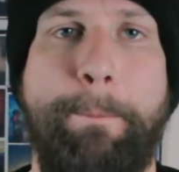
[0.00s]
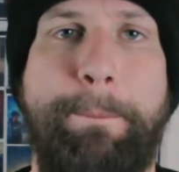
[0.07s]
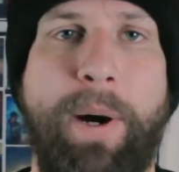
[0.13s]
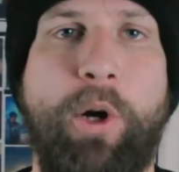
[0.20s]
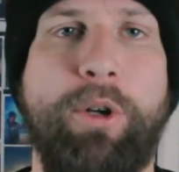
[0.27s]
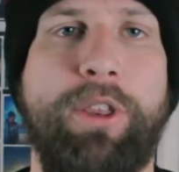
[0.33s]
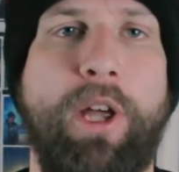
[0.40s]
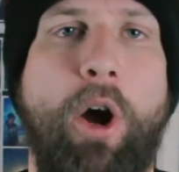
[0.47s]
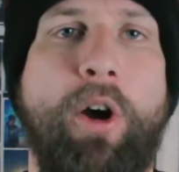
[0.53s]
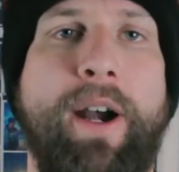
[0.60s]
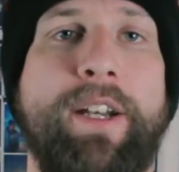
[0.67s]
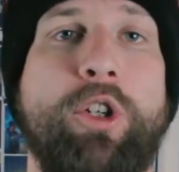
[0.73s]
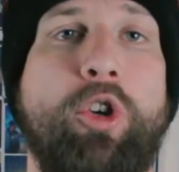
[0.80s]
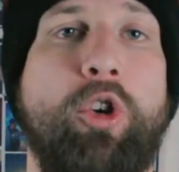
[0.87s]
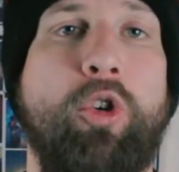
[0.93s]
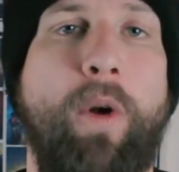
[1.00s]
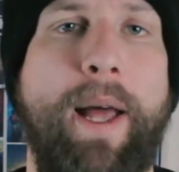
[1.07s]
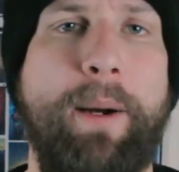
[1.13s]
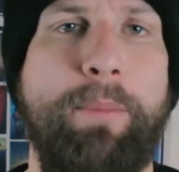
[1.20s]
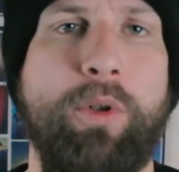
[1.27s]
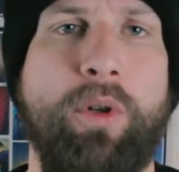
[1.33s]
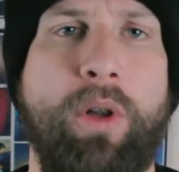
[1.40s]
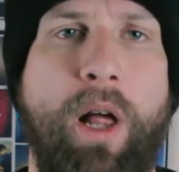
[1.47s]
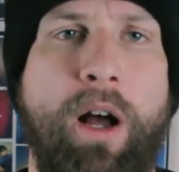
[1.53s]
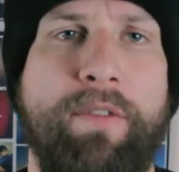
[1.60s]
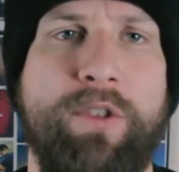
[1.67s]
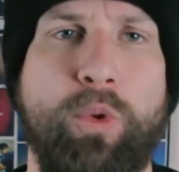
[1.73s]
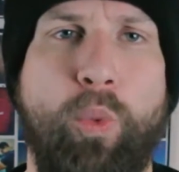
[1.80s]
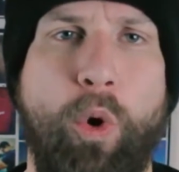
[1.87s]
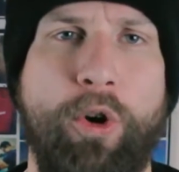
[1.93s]
Both are incredible
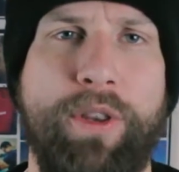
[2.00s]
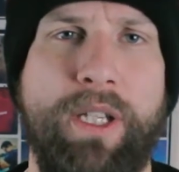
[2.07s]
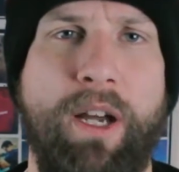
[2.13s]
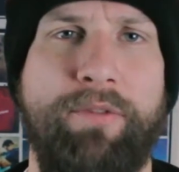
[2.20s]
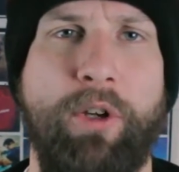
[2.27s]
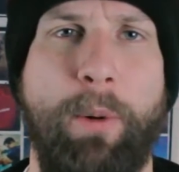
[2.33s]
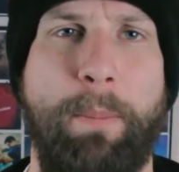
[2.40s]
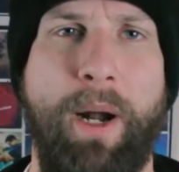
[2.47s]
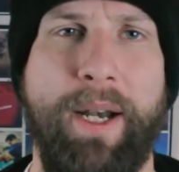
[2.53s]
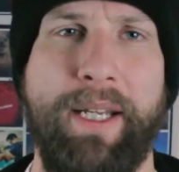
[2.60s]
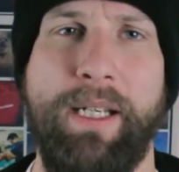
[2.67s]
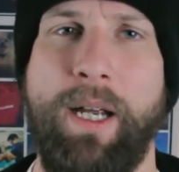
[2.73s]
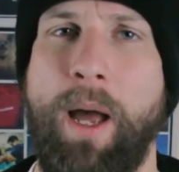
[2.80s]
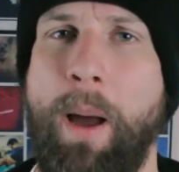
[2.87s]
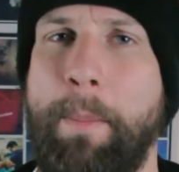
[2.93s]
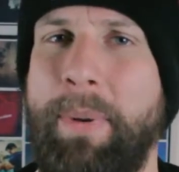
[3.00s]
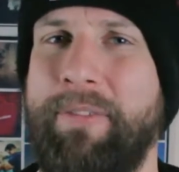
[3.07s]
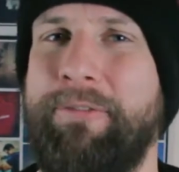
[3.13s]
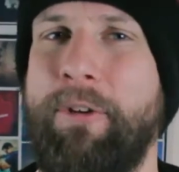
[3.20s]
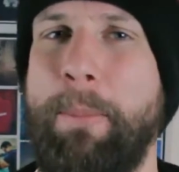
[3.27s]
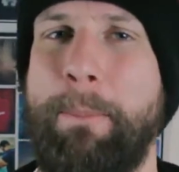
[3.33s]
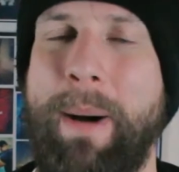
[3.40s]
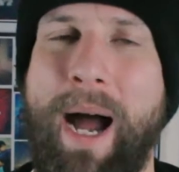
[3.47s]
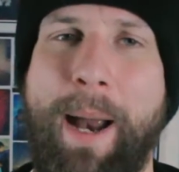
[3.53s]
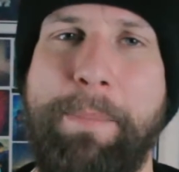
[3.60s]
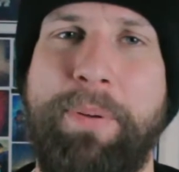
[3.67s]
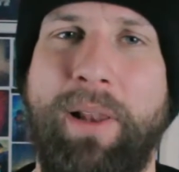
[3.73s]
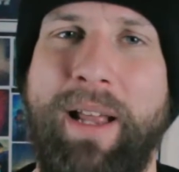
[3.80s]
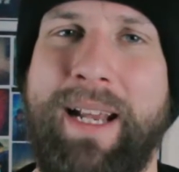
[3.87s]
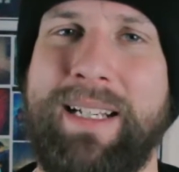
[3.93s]
gloves worthy of your money, but for my
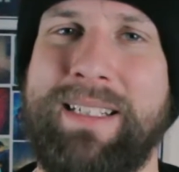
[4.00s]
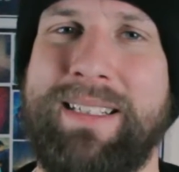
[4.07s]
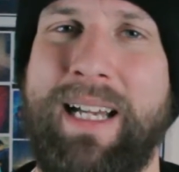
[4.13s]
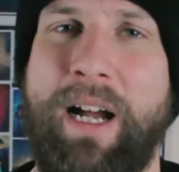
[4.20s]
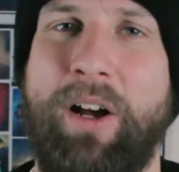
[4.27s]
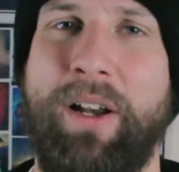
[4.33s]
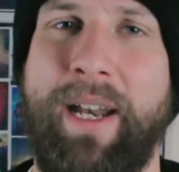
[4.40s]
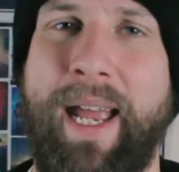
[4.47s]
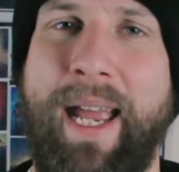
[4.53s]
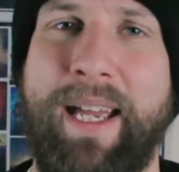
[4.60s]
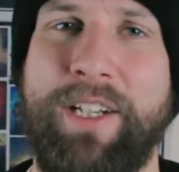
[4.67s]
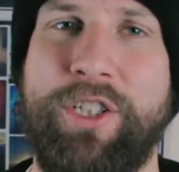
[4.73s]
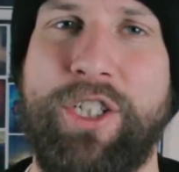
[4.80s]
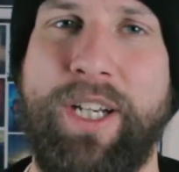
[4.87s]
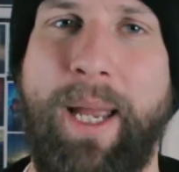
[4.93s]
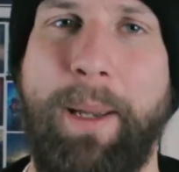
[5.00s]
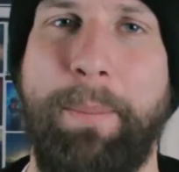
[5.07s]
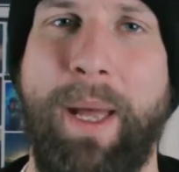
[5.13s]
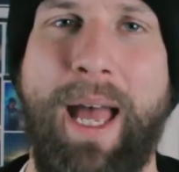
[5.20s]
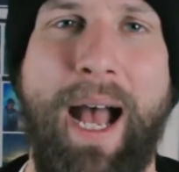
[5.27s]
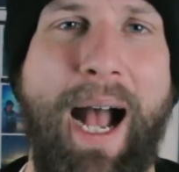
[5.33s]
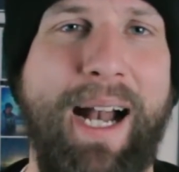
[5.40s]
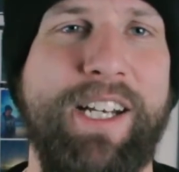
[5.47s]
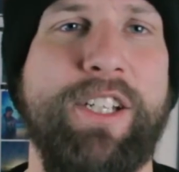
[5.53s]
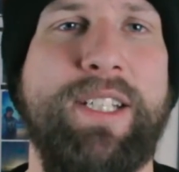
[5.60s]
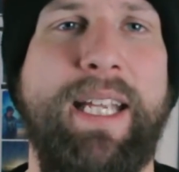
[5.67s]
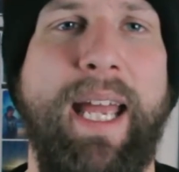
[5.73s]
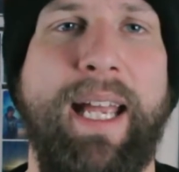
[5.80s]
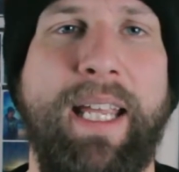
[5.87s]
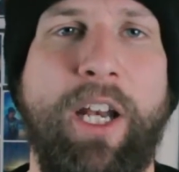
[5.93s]
playing style and hand shape, I just
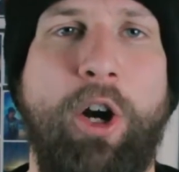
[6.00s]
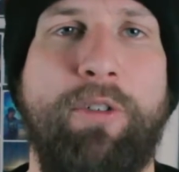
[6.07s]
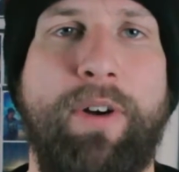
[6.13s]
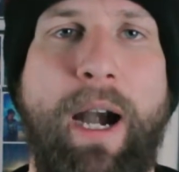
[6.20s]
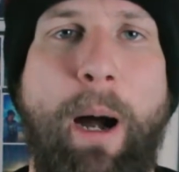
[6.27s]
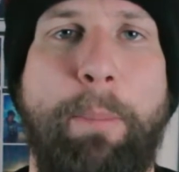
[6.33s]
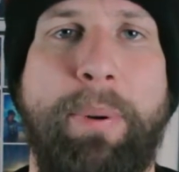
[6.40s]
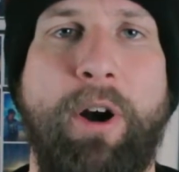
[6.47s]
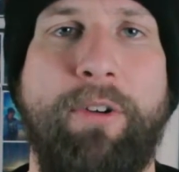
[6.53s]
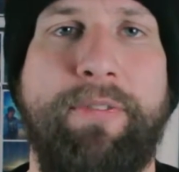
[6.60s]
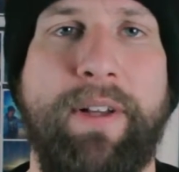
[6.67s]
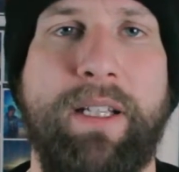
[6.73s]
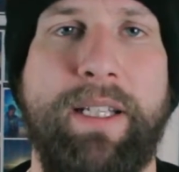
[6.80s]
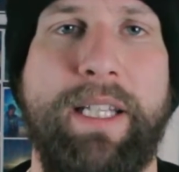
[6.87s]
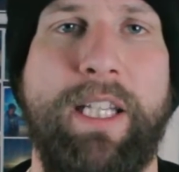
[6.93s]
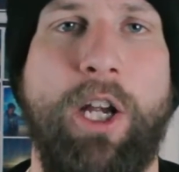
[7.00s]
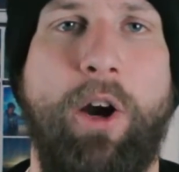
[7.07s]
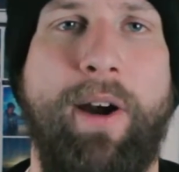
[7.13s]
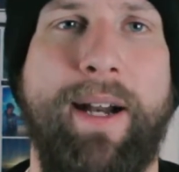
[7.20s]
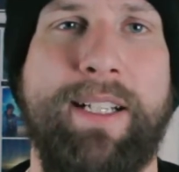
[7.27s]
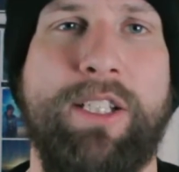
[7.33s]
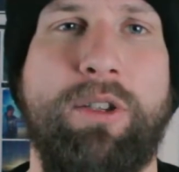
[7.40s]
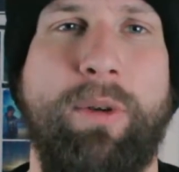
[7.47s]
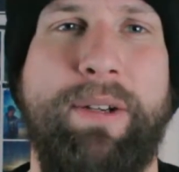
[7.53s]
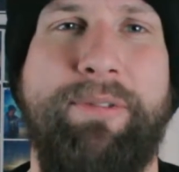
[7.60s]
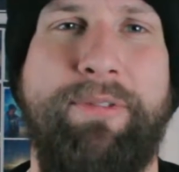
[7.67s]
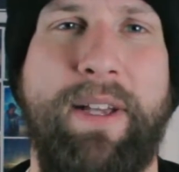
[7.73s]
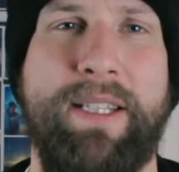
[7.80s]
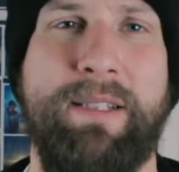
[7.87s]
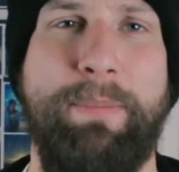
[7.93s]
can't get over how perfectly the RX3
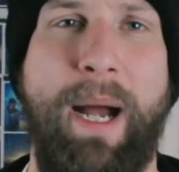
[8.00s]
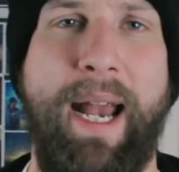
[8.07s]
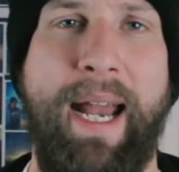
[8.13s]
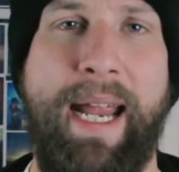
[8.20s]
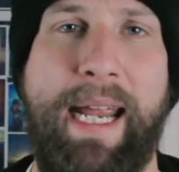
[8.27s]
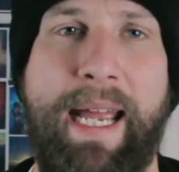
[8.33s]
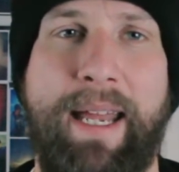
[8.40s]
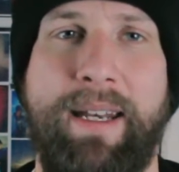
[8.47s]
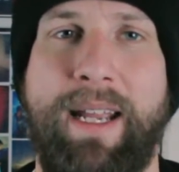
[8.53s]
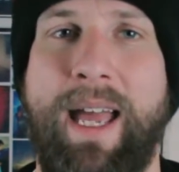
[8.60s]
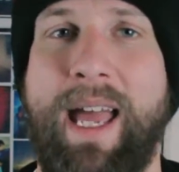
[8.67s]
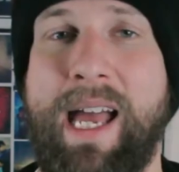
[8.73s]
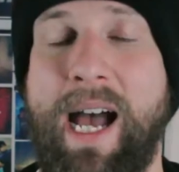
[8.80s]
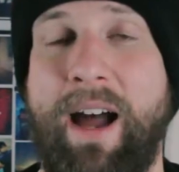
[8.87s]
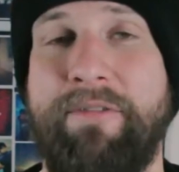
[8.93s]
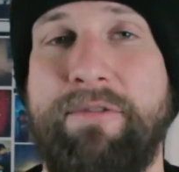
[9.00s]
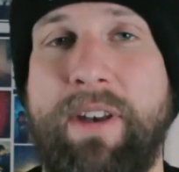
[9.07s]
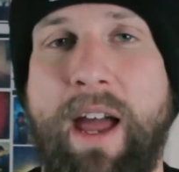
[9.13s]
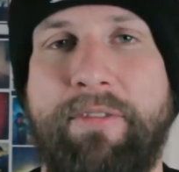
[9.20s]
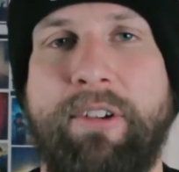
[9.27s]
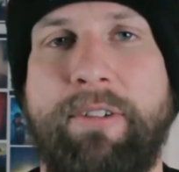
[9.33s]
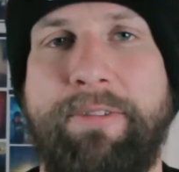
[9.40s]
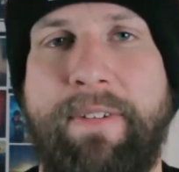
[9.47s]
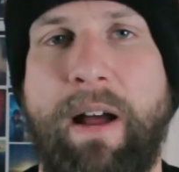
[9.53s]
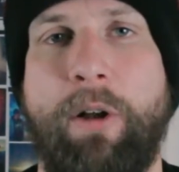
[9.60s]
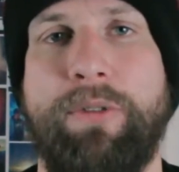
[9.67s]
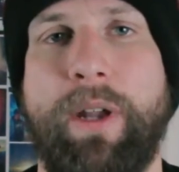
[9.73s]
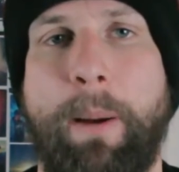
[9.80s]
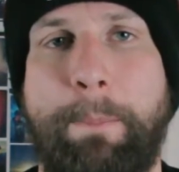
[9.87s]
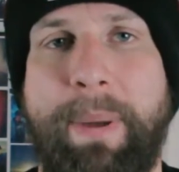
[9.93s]
fits my hand. I've never
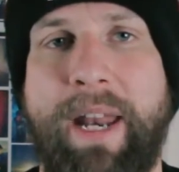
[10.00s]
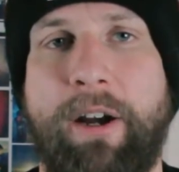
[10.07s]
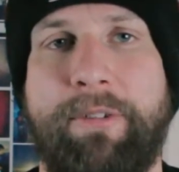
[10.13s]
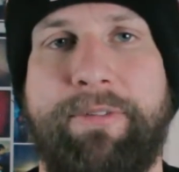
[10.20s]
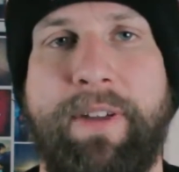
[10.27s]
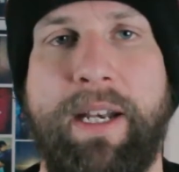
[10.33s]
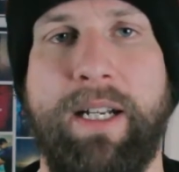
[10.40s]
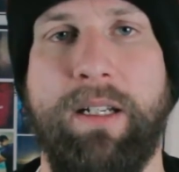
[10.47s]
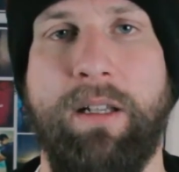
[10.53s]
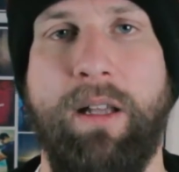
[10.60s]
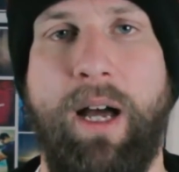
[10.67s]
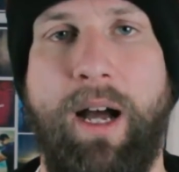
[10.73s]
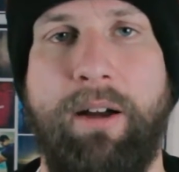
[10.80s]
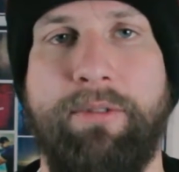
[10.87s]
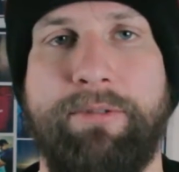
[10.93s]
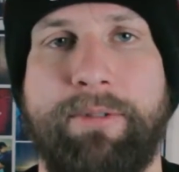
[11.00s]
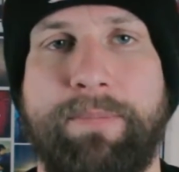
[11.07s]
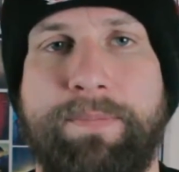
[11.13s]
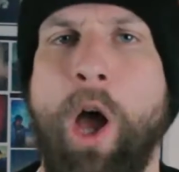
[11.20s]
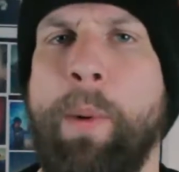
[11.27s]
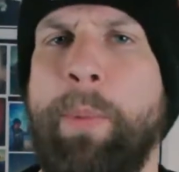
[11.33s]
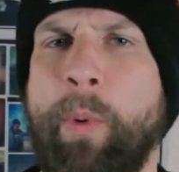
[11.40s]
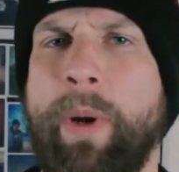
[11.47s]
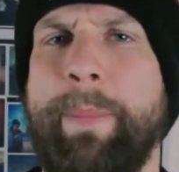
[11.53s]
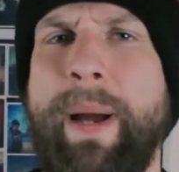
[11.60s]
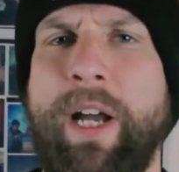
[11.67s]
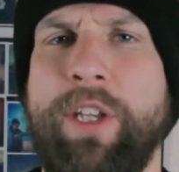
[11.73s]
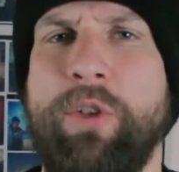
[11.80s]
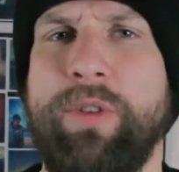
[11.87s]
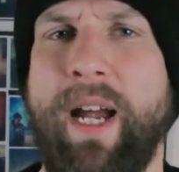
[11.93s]
felt a better fitting glove. But what
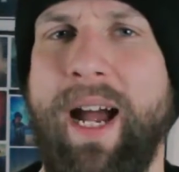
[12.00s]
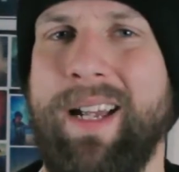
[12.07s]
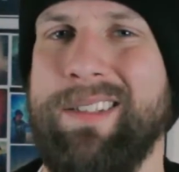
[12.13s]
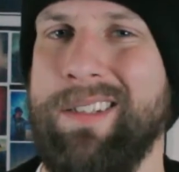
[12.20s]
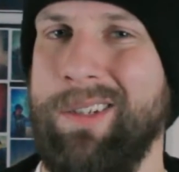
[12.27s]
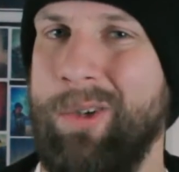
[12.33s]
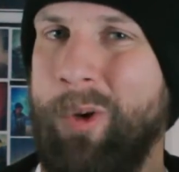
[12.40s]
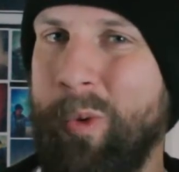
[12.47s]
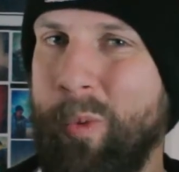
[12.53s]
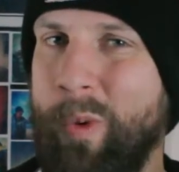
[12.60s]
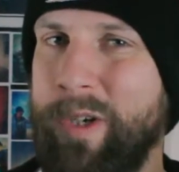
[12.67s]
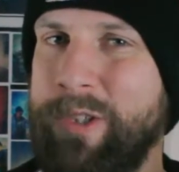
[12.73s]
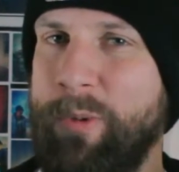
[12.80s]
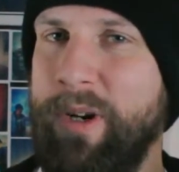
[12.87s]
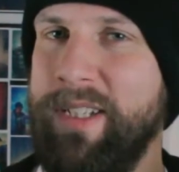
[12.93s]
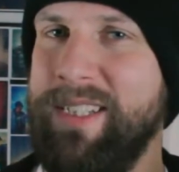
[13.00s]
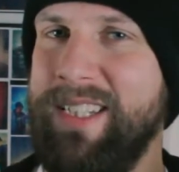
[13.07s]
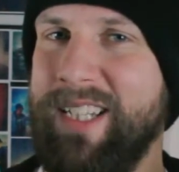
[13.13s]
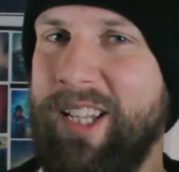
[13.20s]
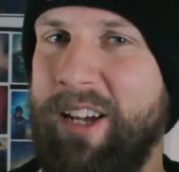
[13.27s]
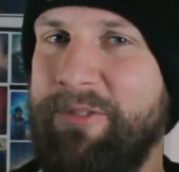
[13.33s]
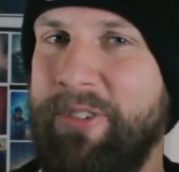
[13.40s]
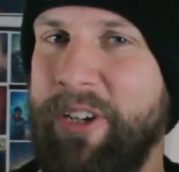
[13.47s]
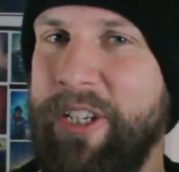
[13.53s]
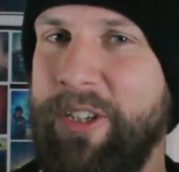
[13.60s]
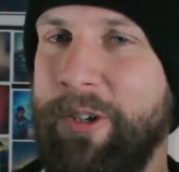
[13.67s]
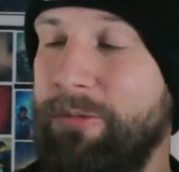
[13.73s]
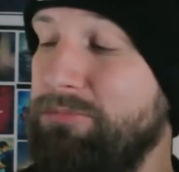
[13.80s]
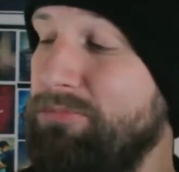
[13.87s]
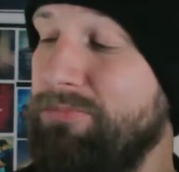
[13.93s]
about you guys? Which one is the glove for
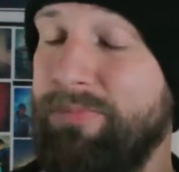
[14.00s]
you?